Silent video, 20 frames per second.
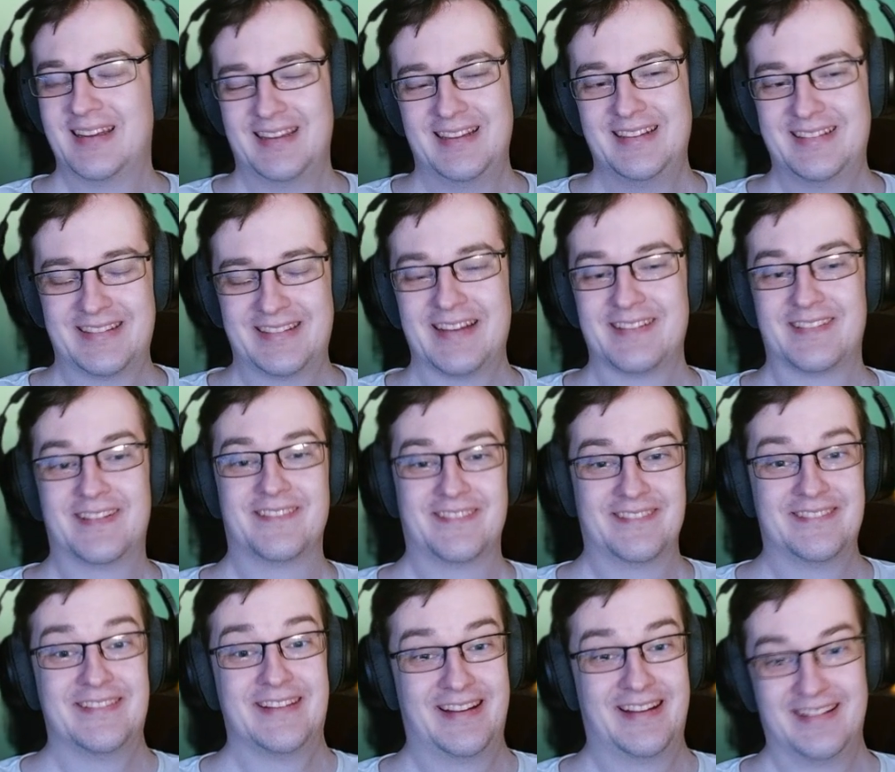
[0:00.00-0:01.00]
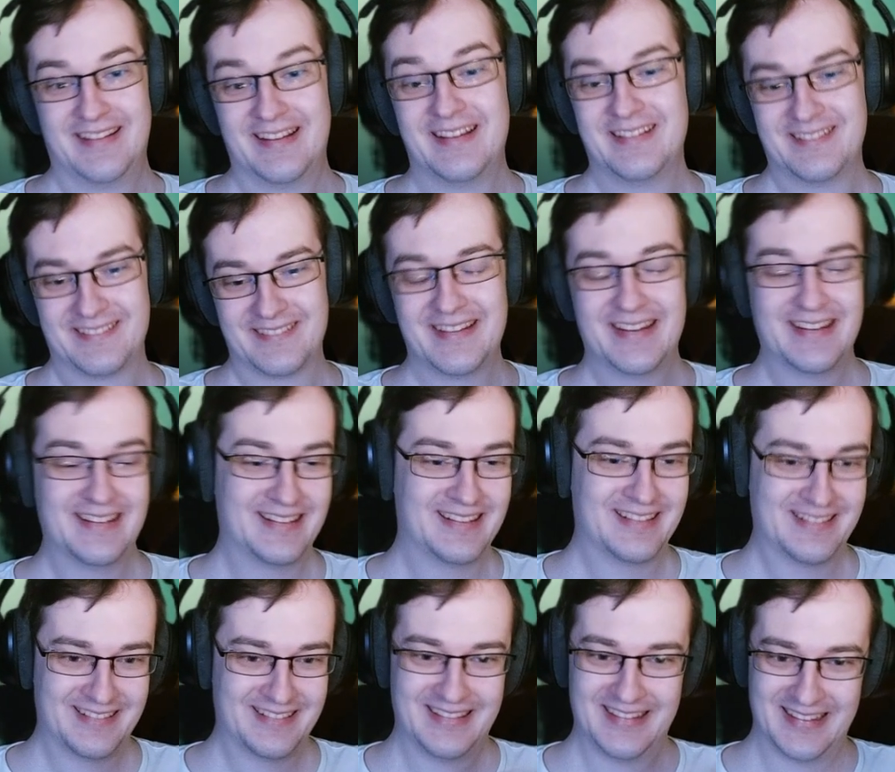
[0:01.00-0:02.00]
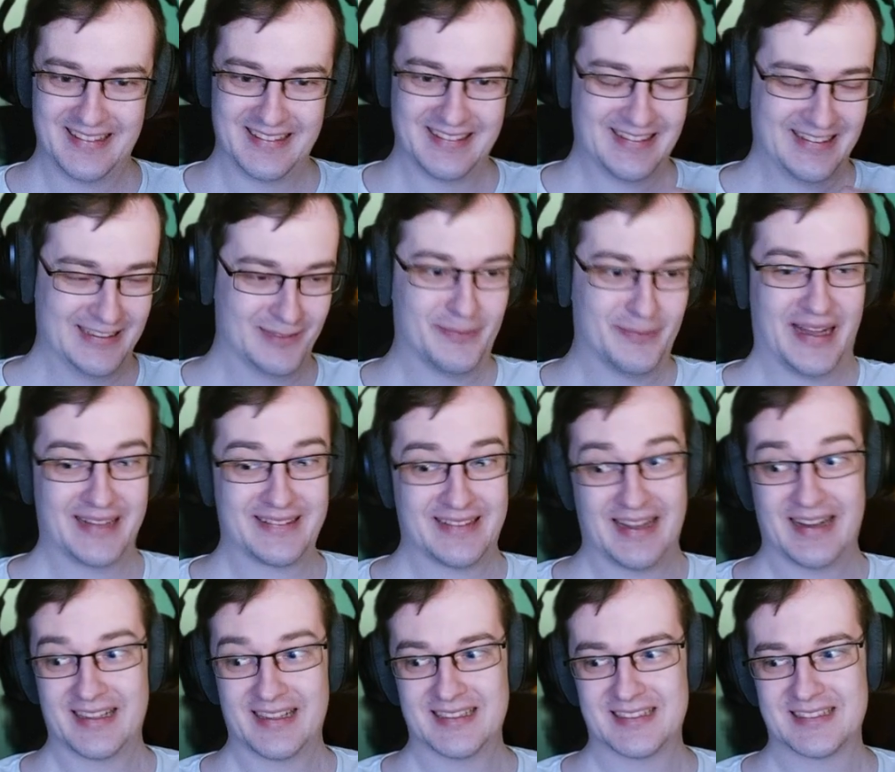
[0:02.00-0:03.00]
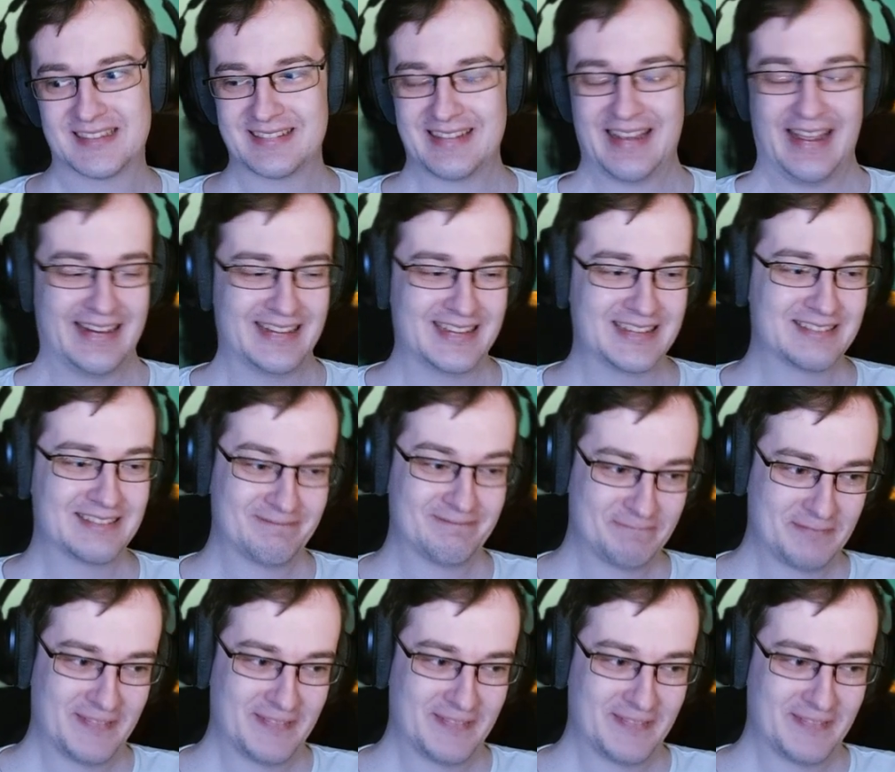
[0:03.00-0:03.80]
it can really heal bad targets, and